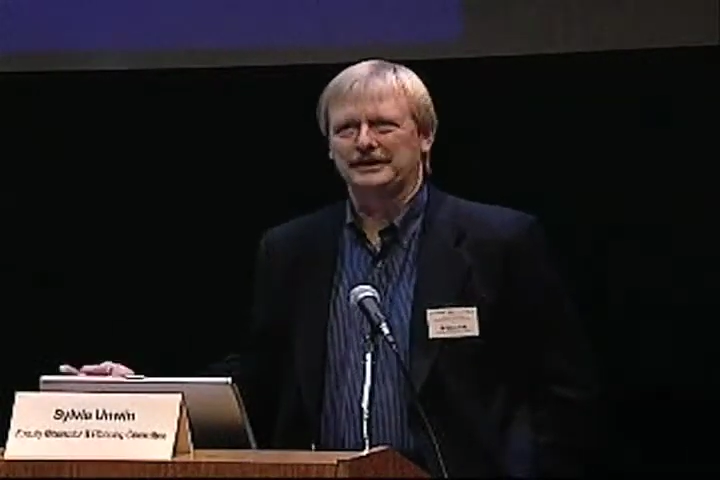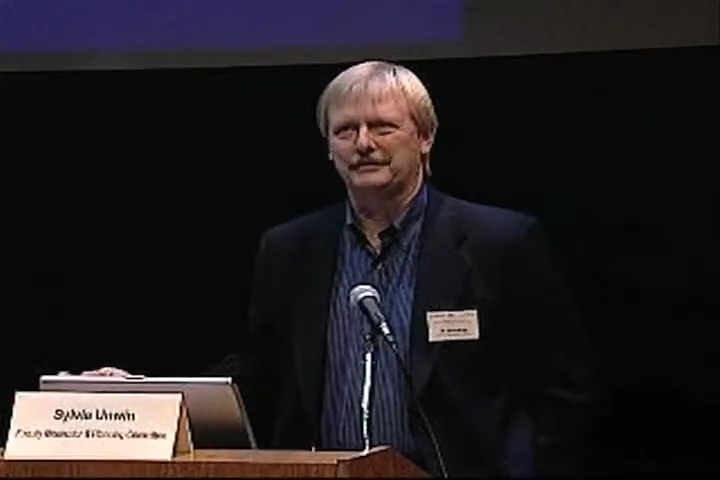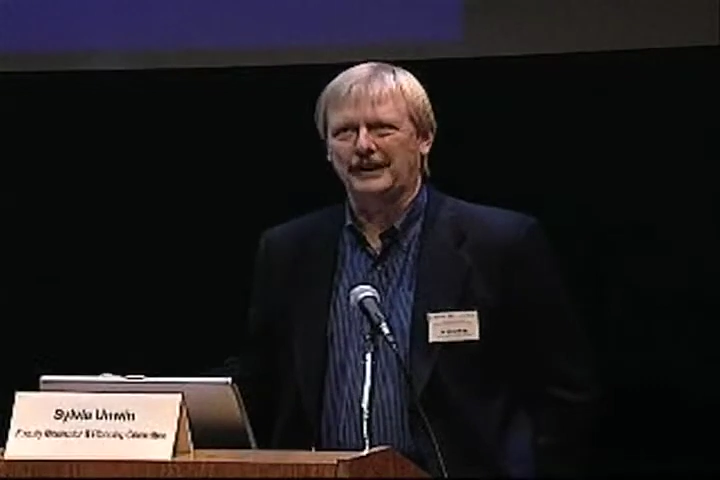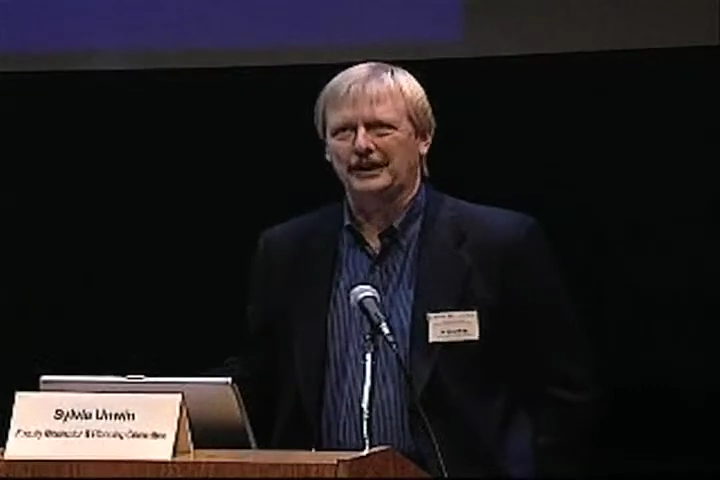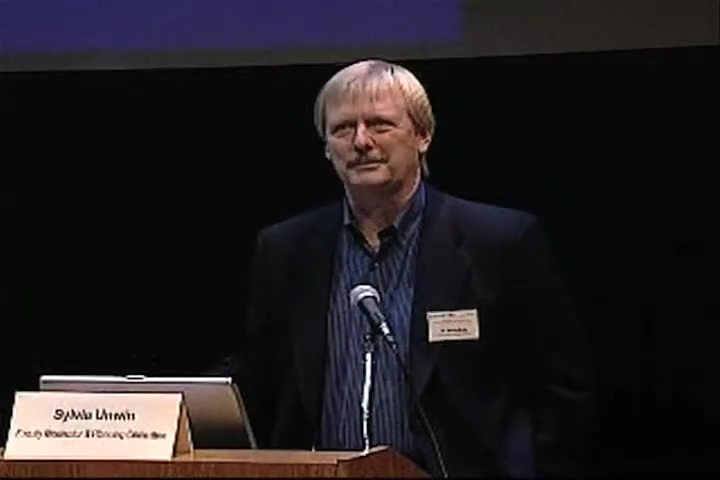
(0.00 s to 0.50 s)

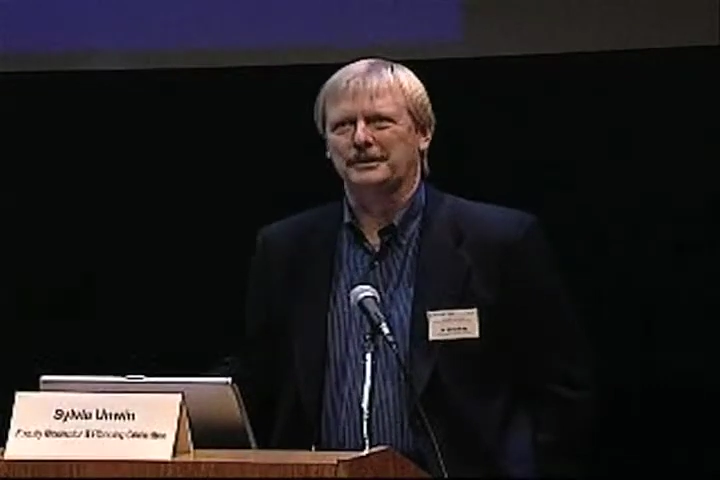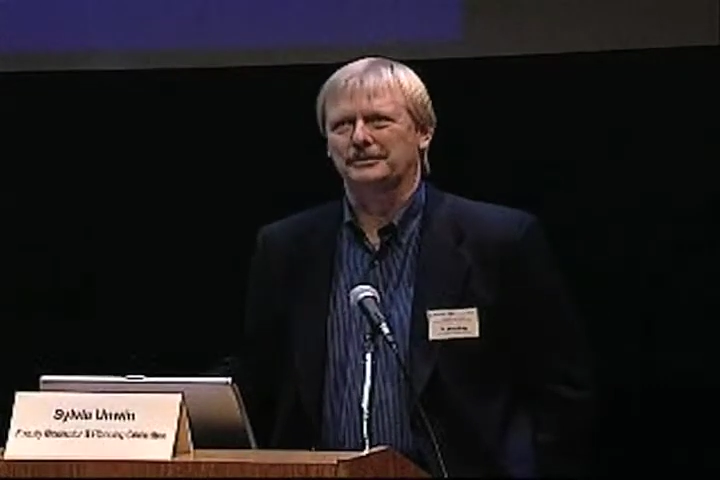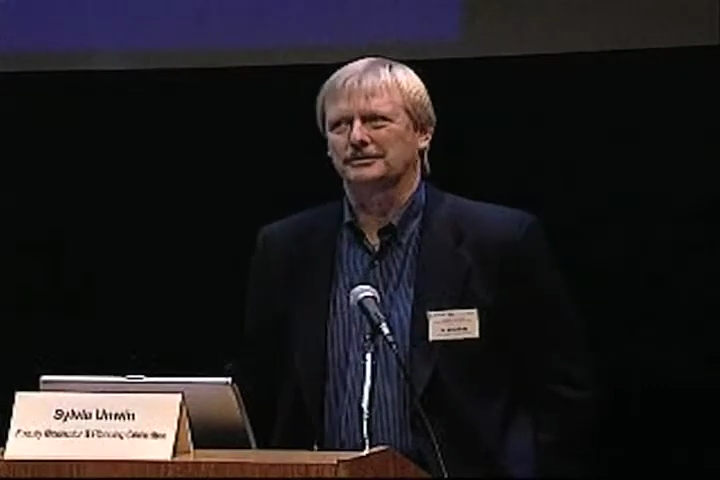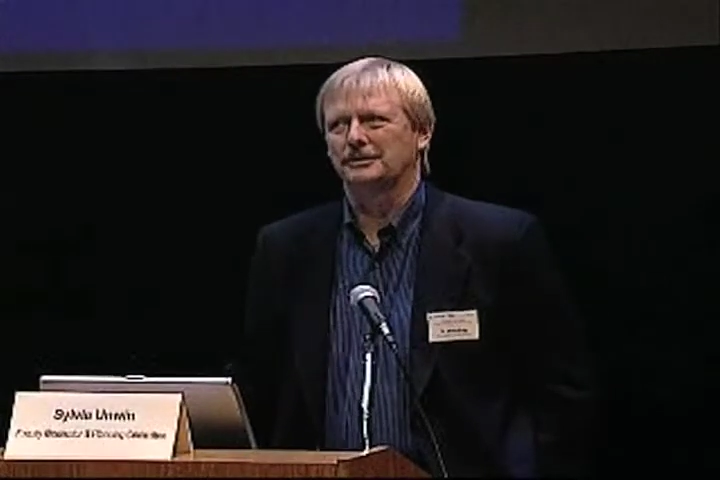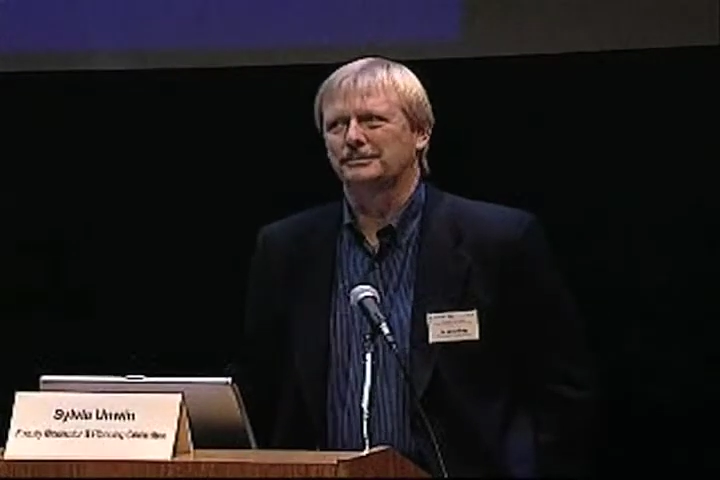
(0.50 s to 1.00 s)

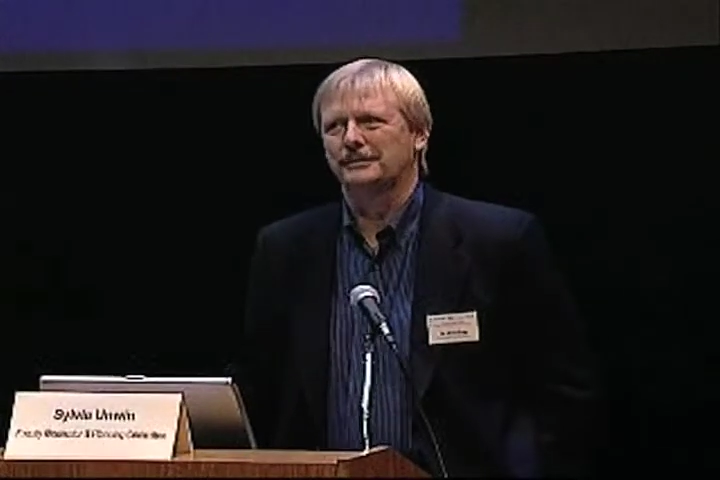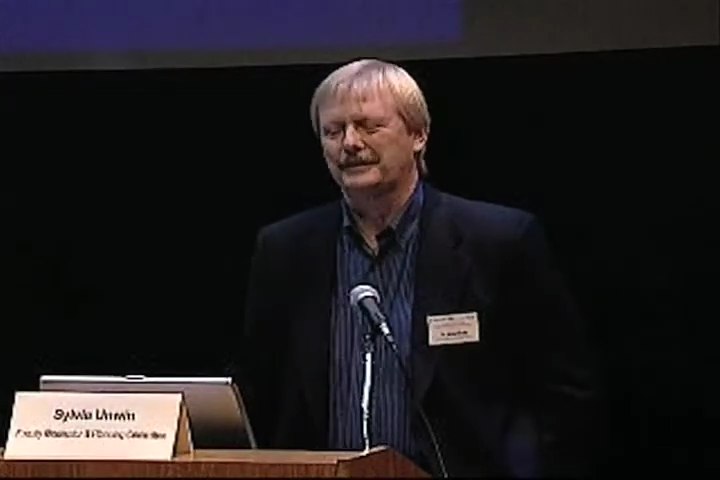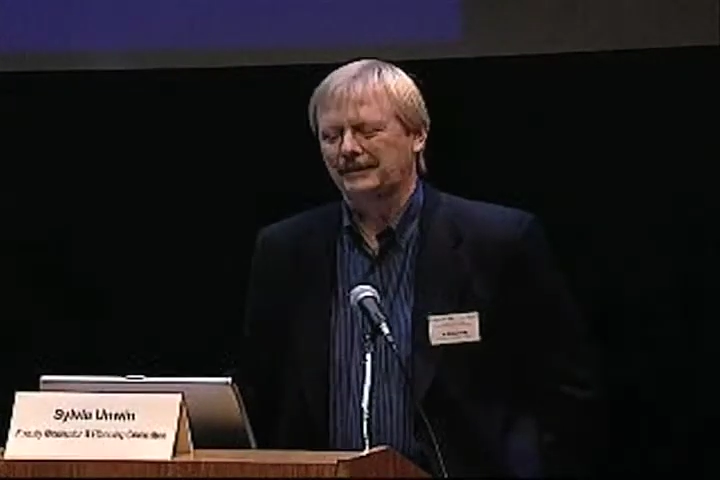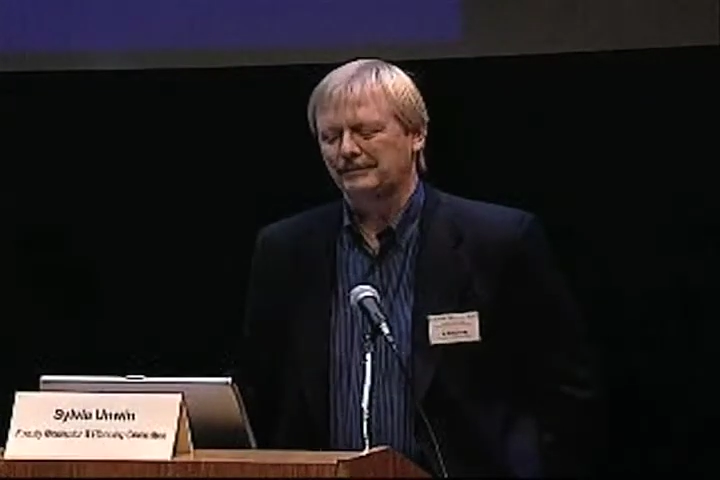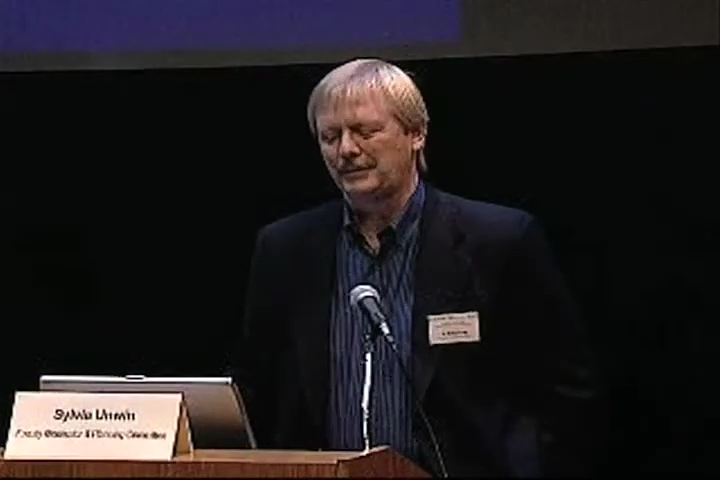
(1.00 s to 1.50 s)
development group
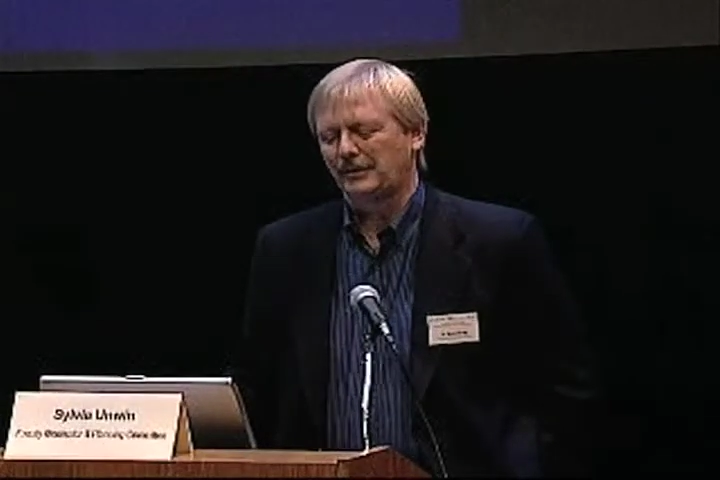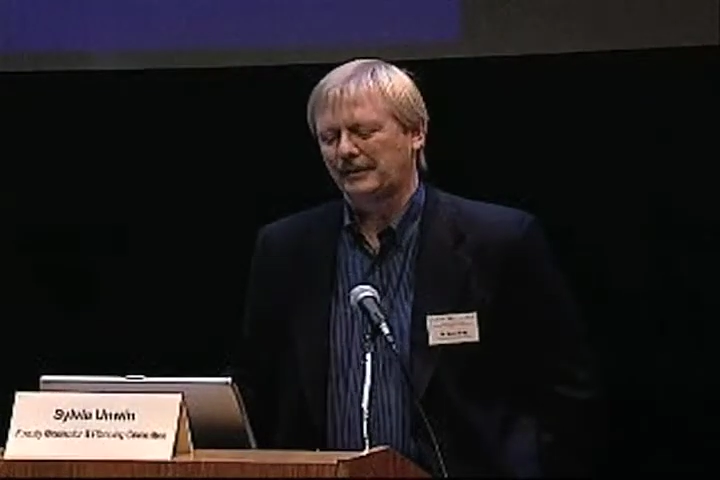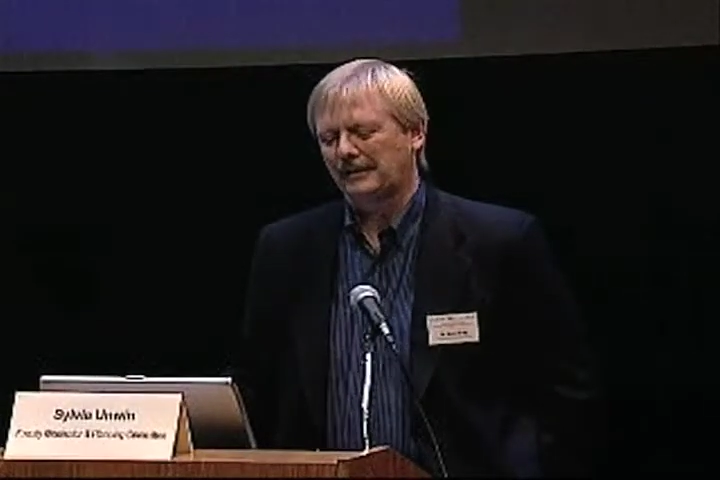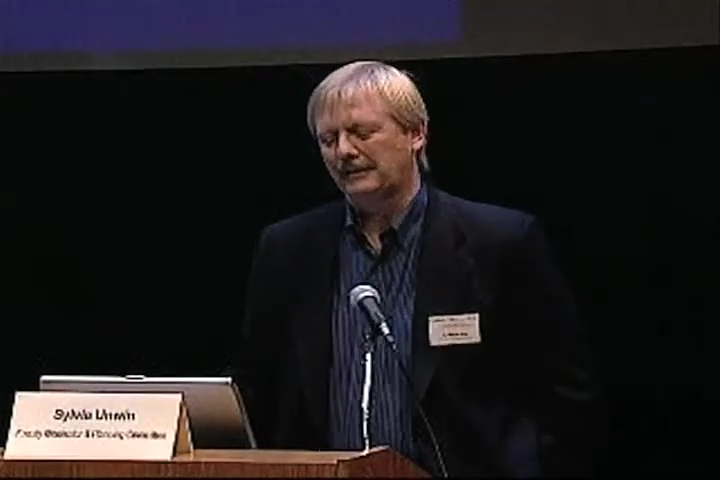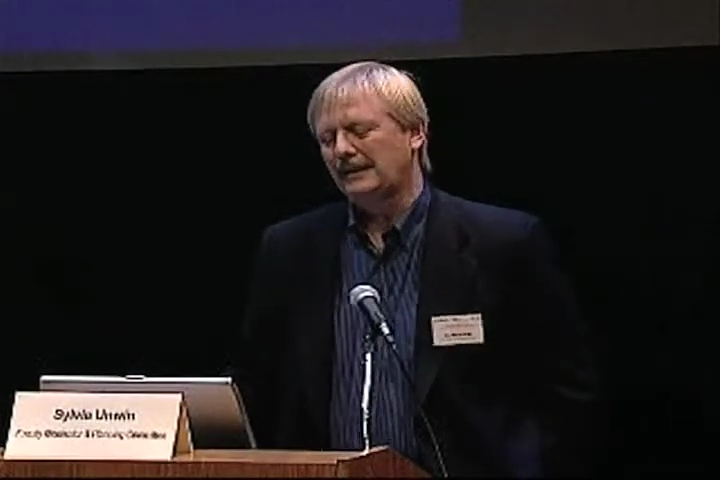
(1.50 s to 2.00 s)
within
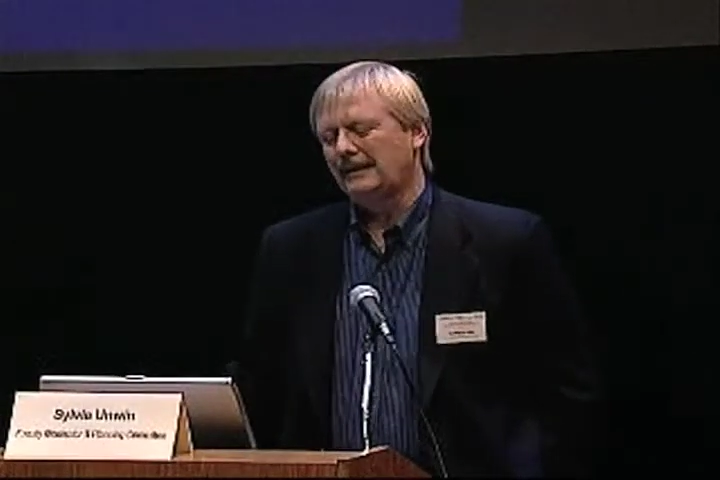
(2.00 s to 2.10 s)
Boeing,